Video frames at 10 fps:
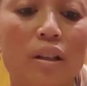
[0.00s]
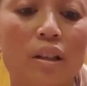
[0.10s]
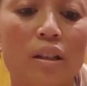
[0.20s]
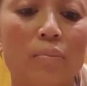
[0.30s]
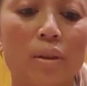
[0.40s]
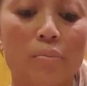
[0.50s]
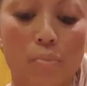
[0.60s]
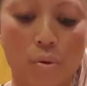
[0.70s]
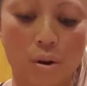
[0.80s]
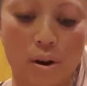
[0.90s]
little bit
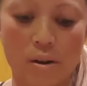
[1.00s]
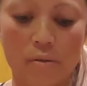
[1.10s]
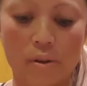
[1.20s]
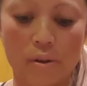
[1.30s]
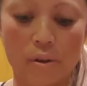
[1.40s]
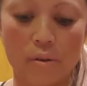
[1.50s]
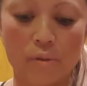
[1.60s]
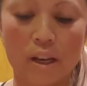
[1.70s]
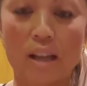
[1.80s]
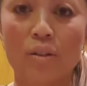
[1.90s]
more of the herbs
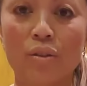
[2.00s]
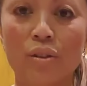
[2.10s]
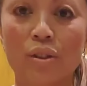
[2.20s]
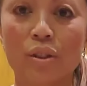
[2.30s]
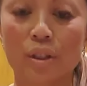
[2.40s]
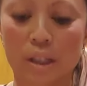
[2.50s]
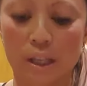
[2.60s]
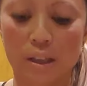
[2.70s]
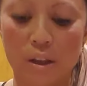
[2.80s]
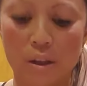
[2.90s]
that I used to cook it,